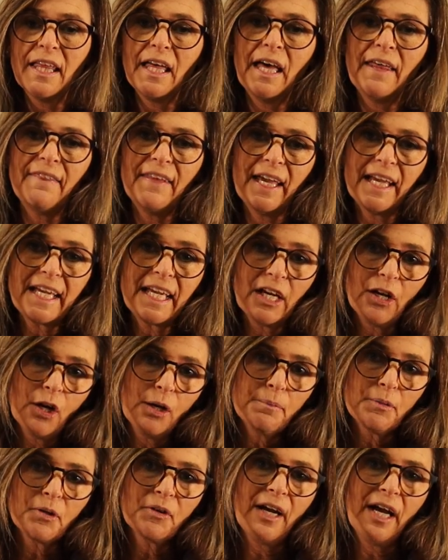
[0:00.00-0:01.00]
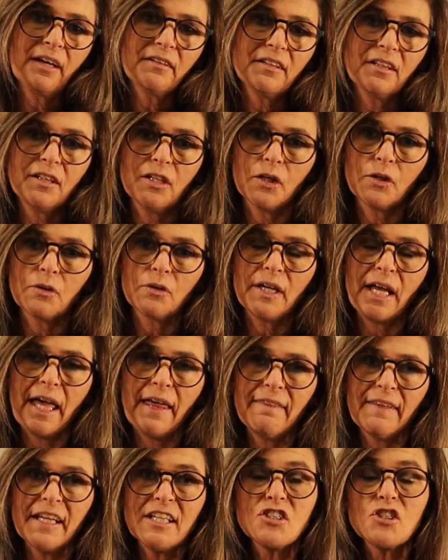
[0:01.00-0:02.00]
and they carry them around
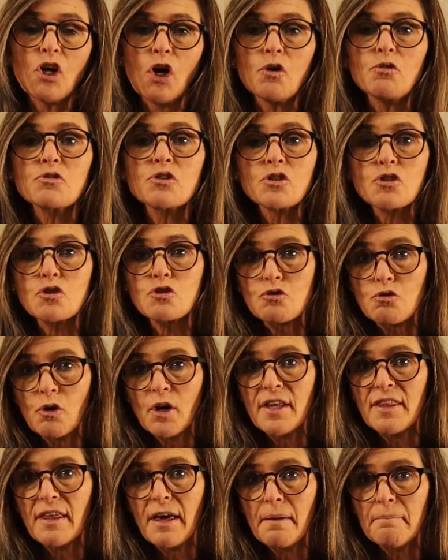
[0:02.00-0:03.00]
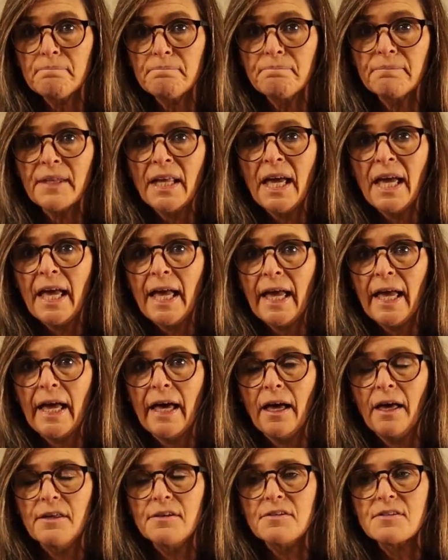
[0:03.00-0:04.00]
and they don't destroy them.
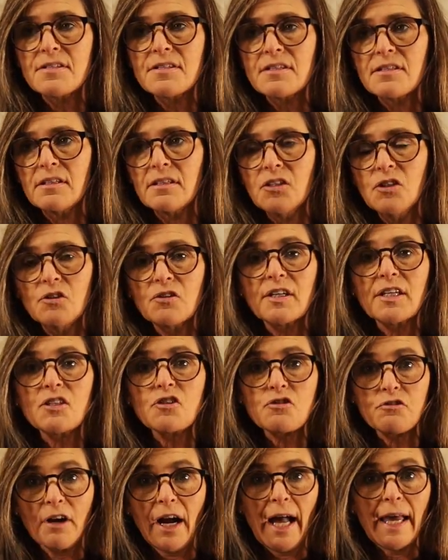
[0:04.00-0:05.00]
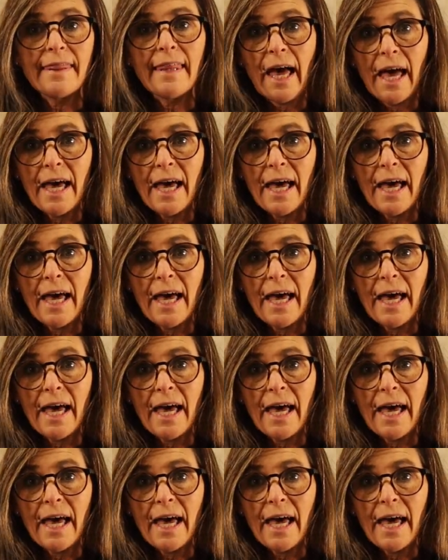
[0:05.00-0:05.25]
And you can try